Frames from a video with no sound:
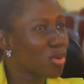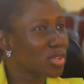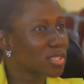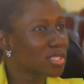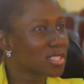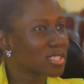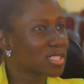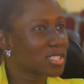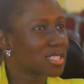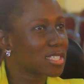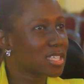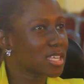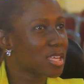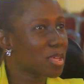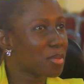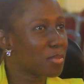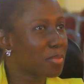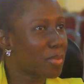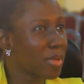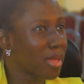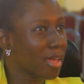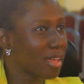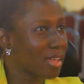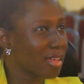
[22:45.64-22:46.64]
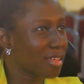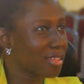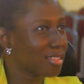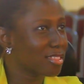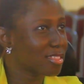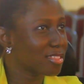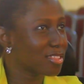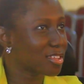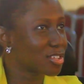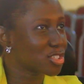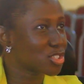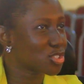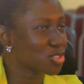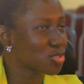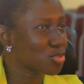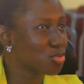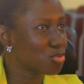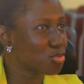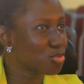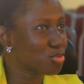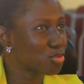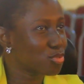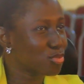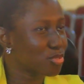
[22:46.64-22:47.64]
What is keeping the
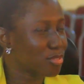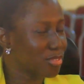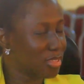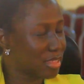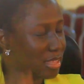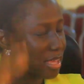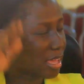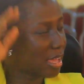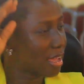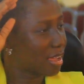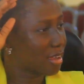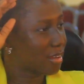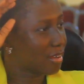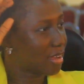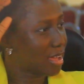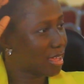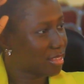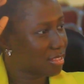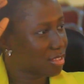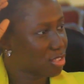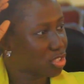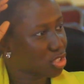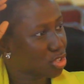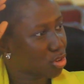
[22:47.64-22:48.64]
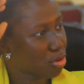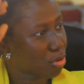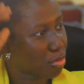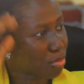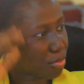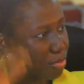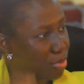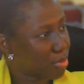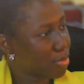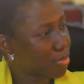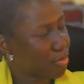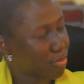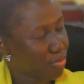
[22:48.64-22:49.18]
school there at the top?